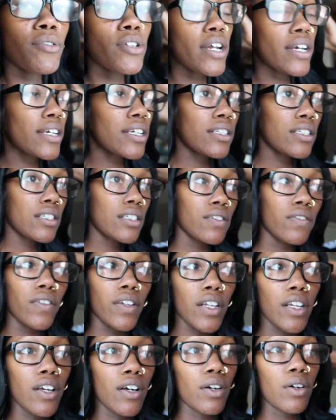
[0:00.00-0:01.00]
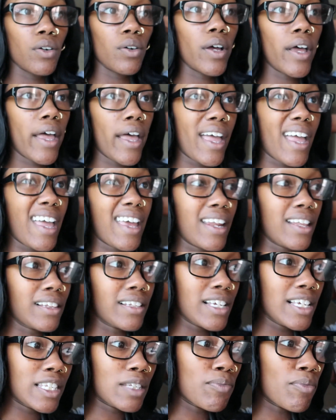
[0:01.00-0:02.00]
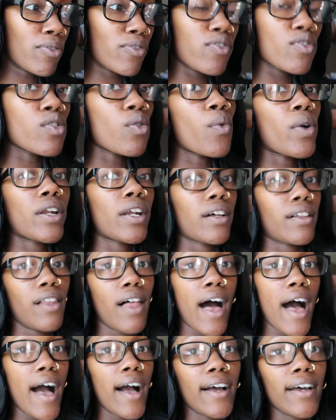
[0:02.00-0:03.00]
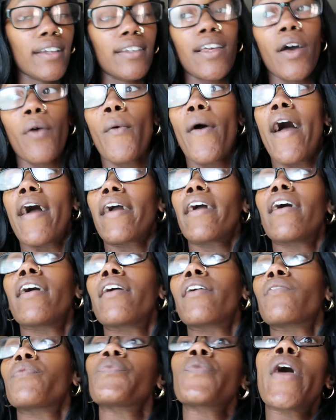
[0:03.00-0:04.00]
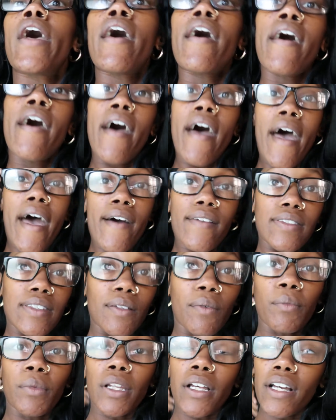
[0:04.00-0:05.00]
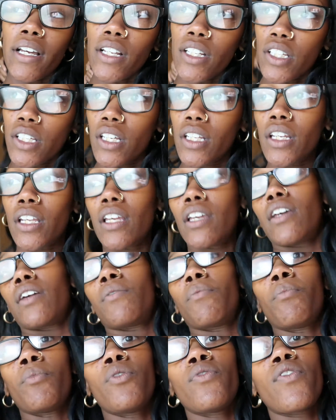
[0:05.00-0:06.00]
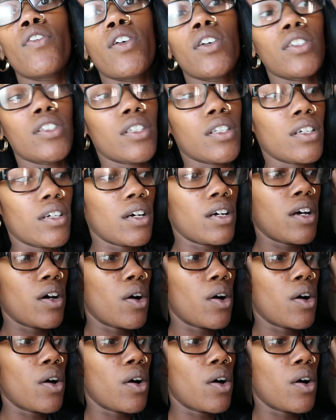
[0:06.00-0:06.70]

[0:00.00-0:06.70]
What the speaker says: trying to get this video at least before 1 o'clock, that way I can have some lunch and then move on to,